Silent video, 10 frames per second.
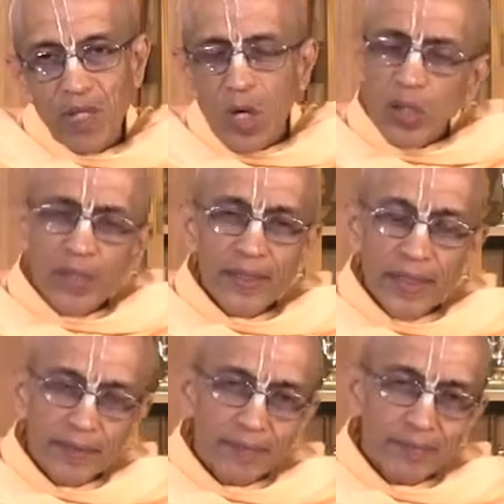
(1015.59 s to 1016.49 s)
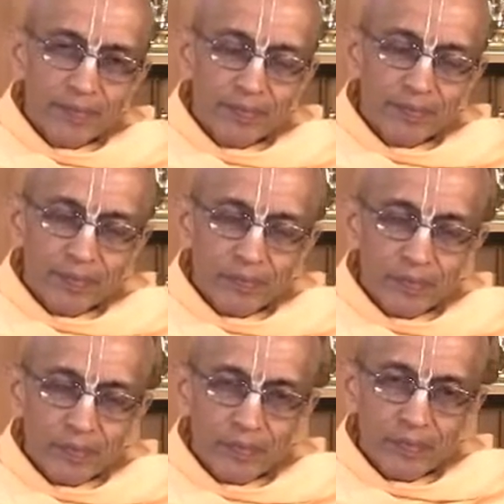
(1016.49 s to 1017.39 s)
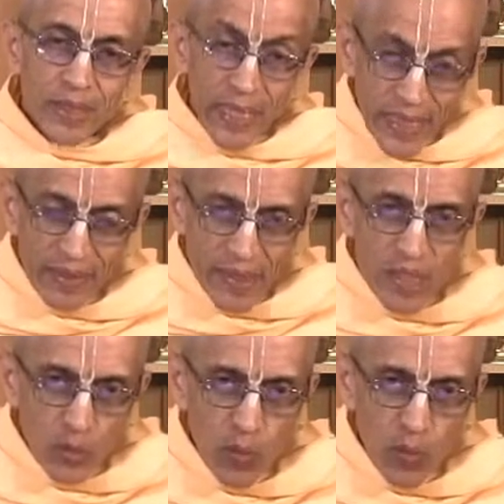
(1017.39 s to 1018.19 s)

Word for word: All the time. In this